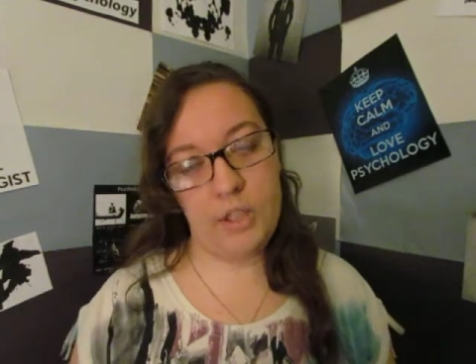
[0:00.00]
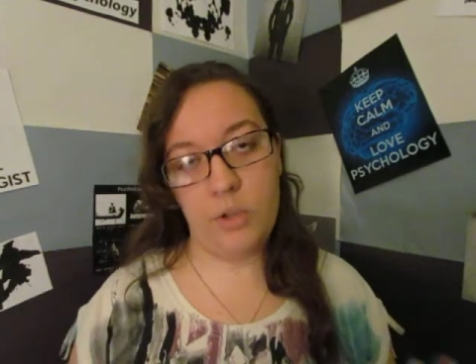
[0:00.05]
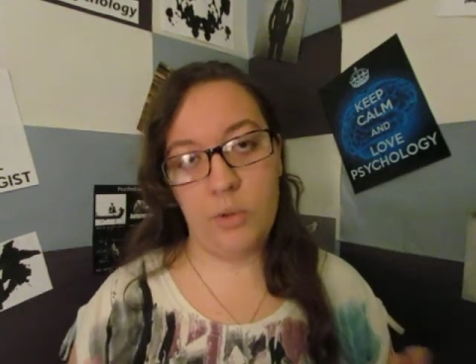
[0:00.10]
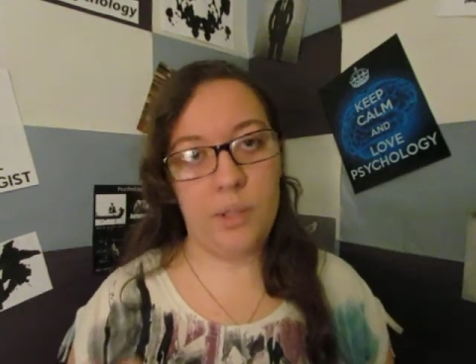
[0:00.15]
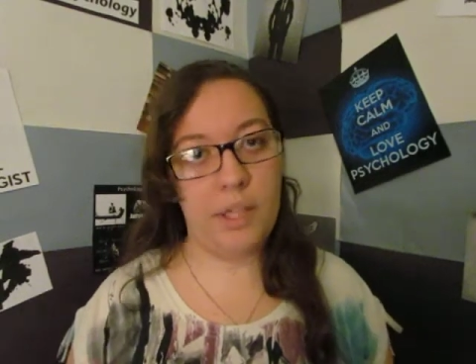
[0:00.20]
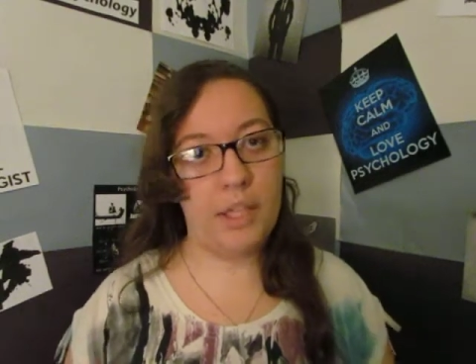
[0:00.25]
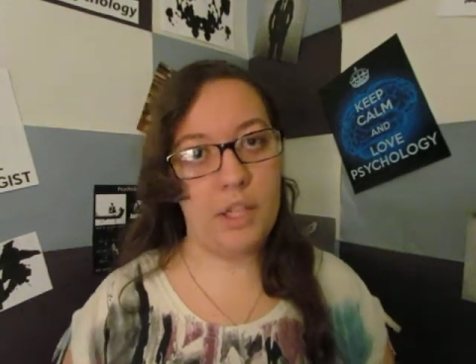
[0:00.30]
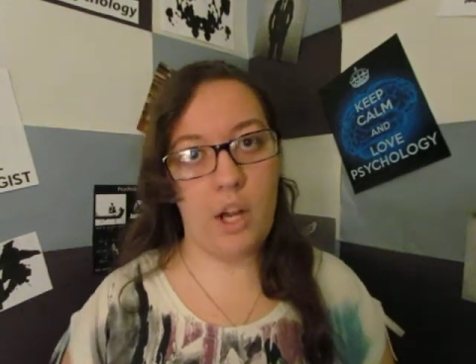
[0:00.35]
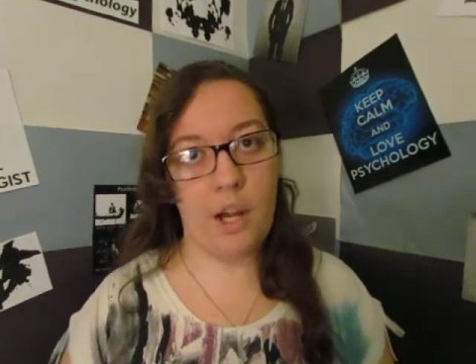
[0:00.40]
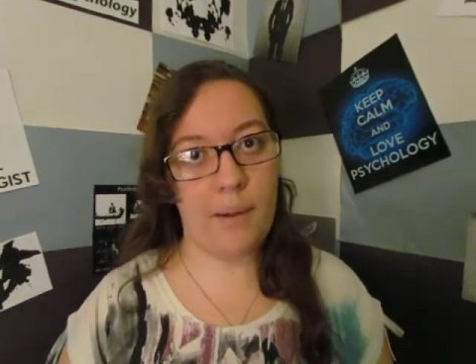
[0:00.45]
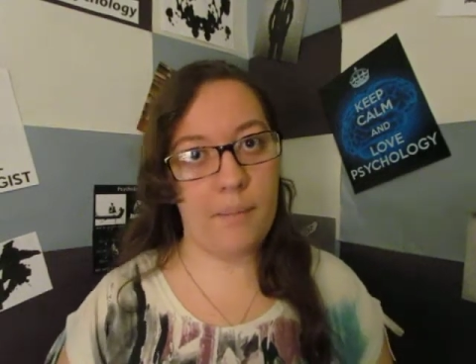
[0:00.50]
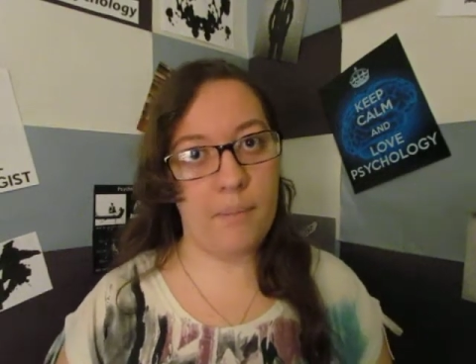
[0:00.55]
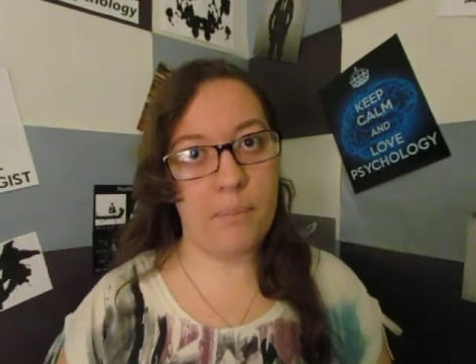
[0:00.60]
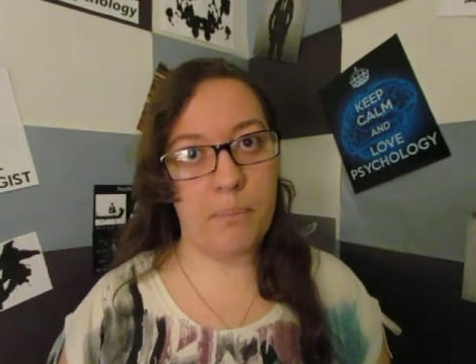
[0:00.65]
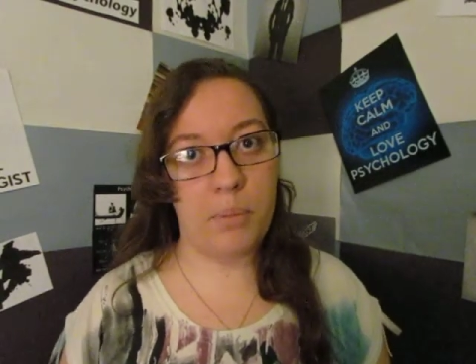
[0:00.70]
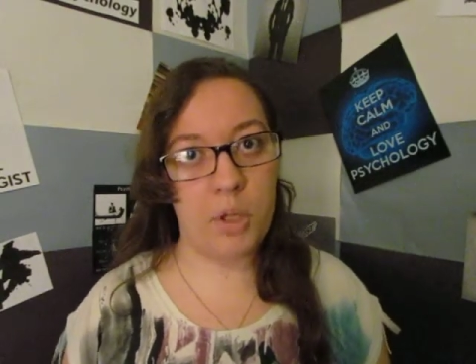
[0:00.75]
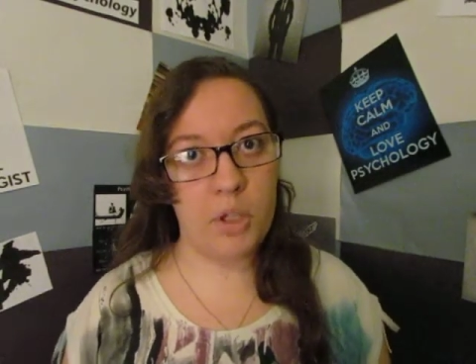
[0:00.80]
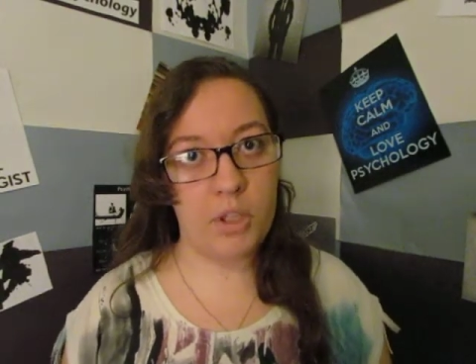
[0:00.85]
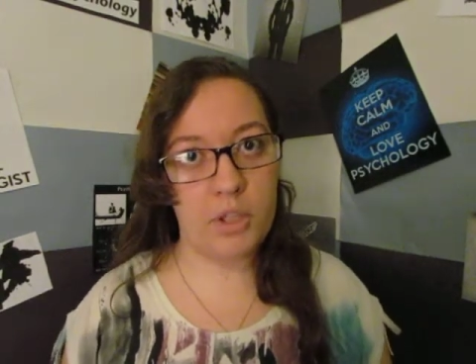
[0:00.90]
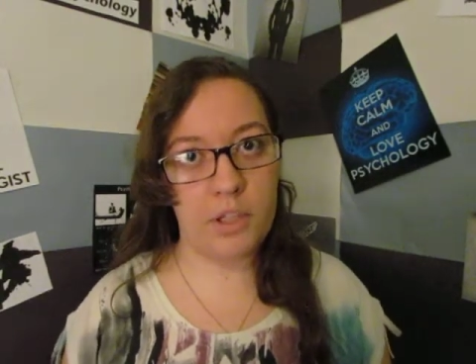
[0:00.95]
You cannot
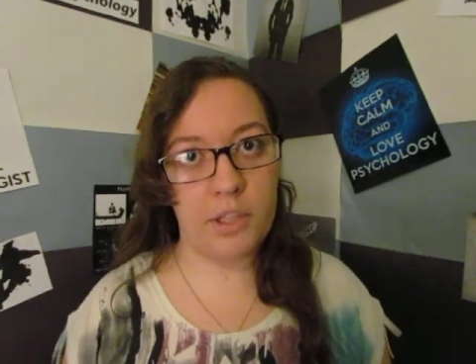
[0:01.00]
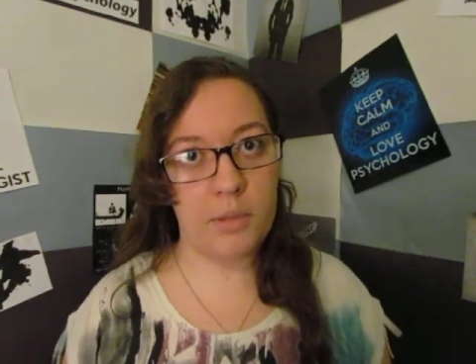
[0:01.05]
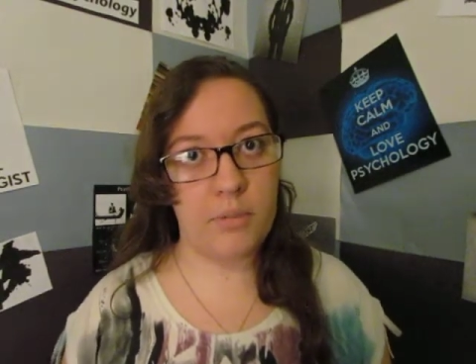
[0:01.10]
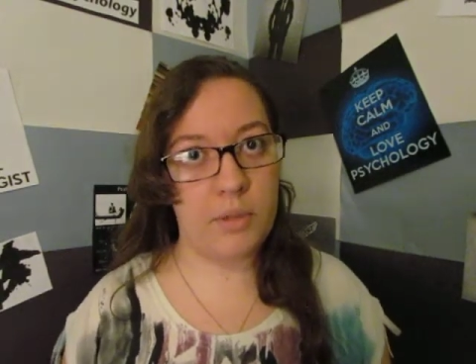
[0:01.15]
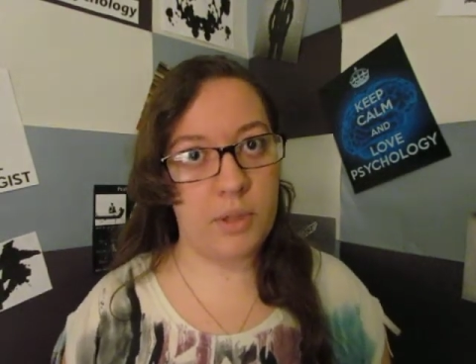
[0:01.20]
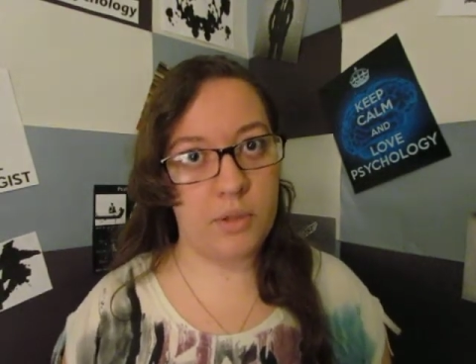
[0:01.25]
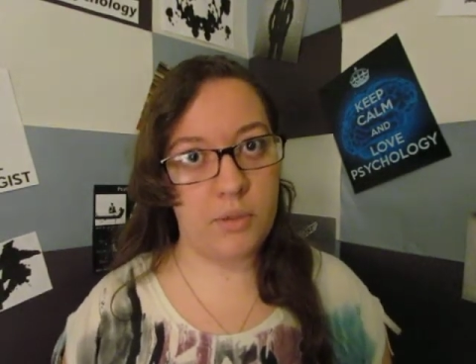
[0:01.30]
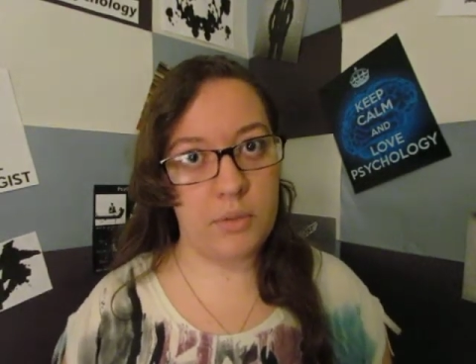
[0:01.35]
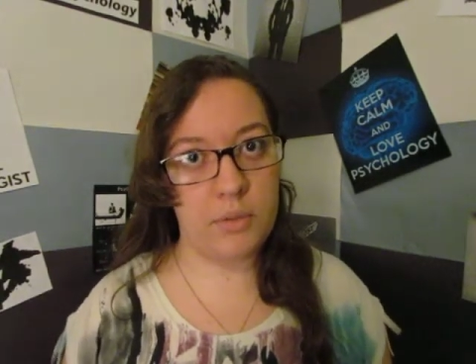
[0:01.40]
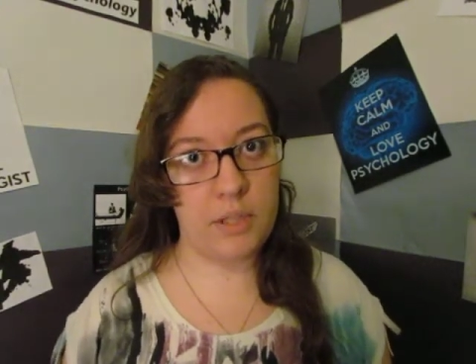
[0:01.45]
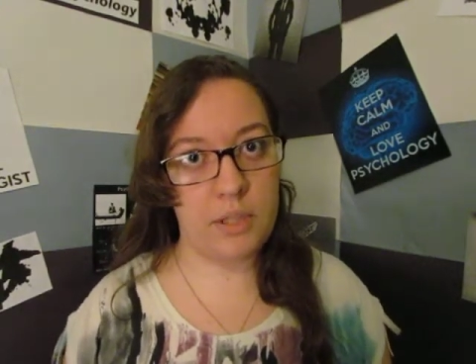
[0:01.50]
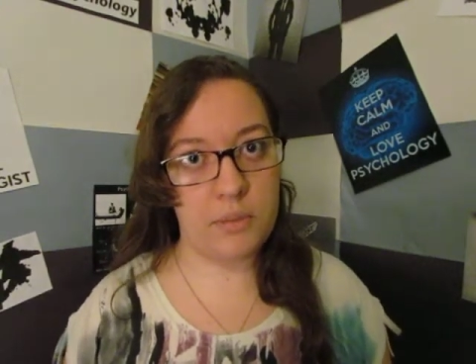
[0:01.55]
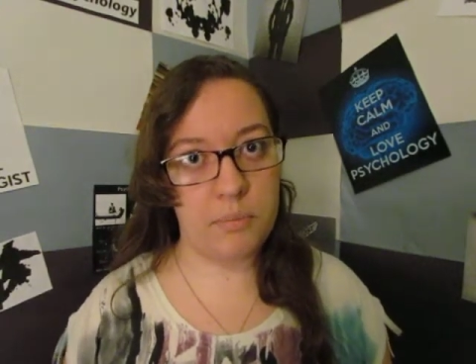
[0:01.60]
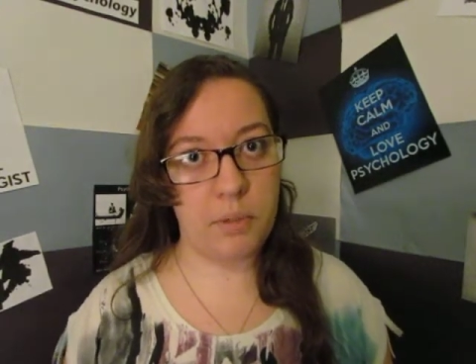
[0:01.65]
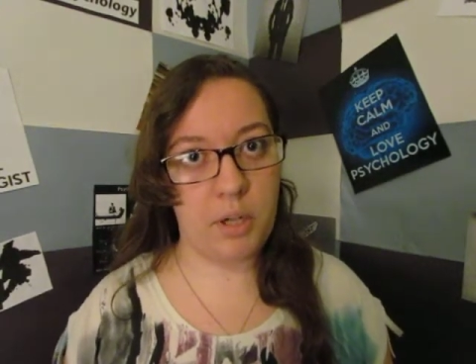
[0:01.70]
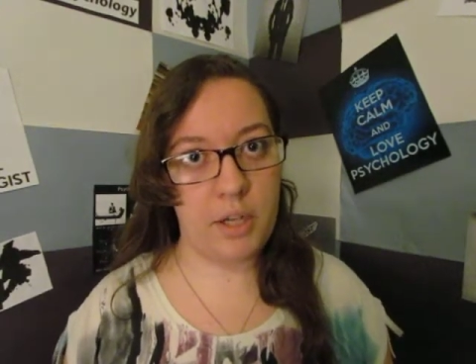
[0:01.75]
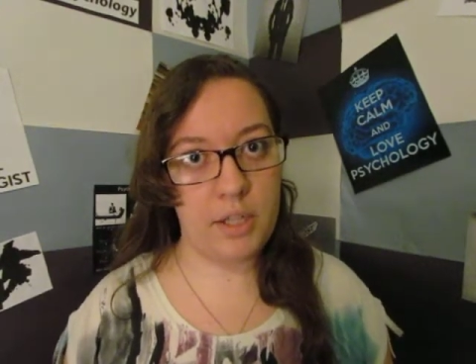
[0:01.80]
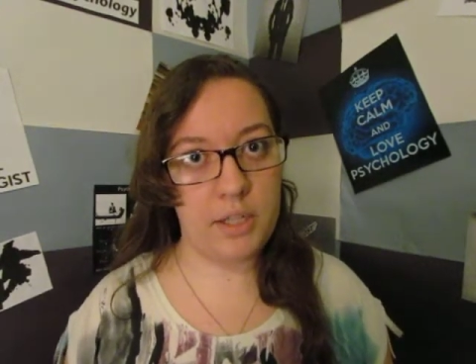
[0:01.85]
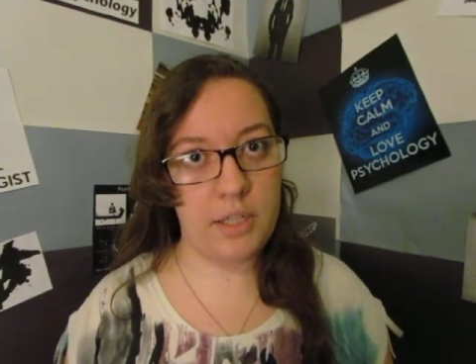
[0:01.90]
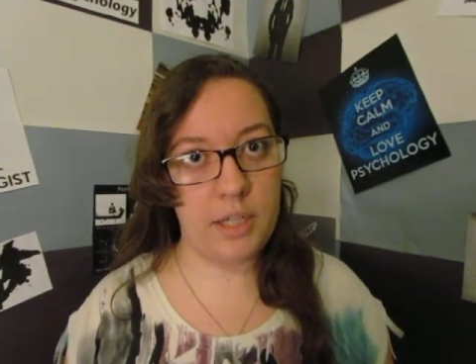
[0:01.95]
push someone through this
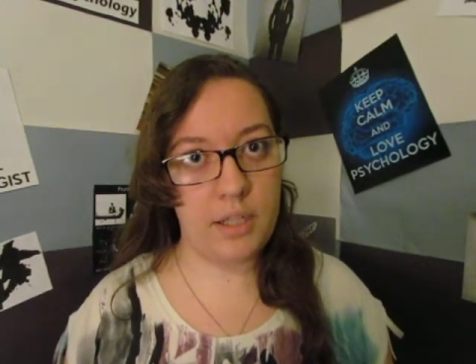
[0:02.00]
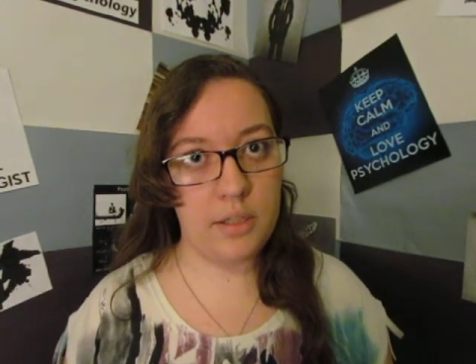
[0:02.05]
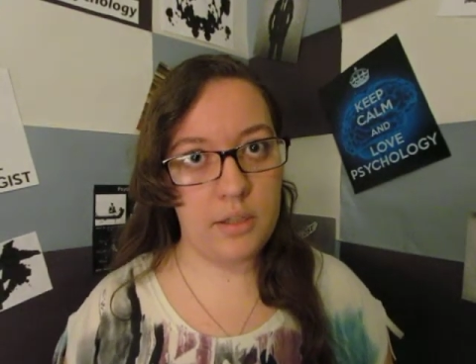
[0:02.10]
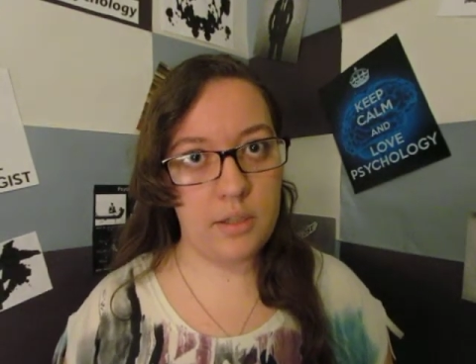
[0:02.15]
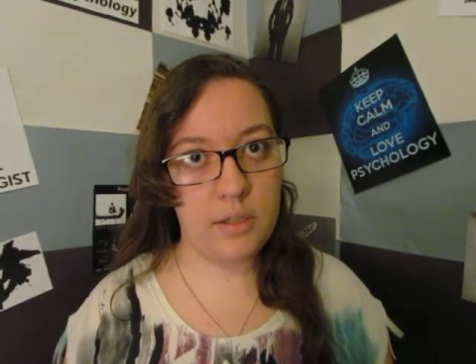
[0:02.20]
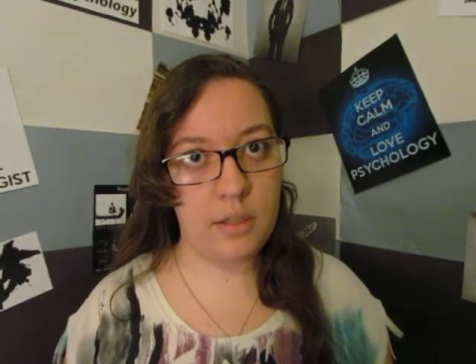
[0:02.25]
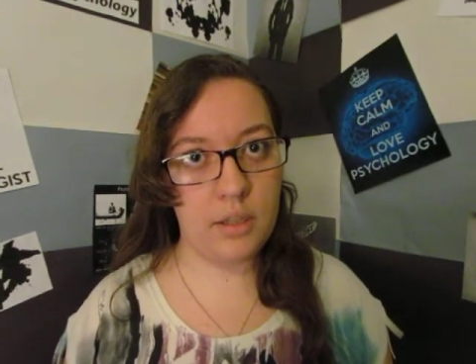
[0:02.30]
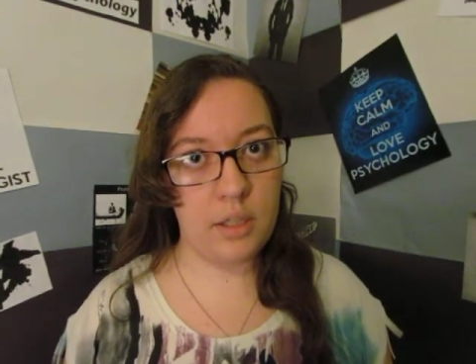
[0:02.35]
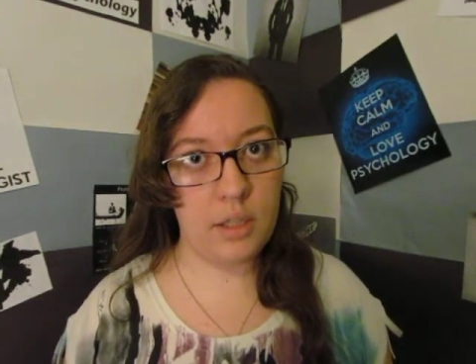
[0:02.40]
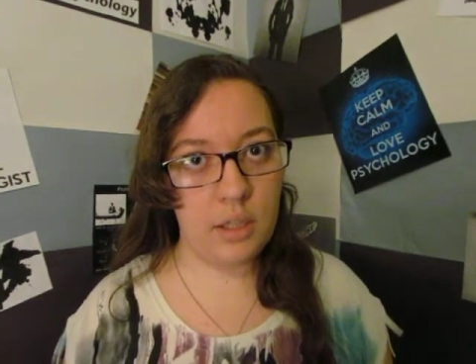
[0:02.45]
process.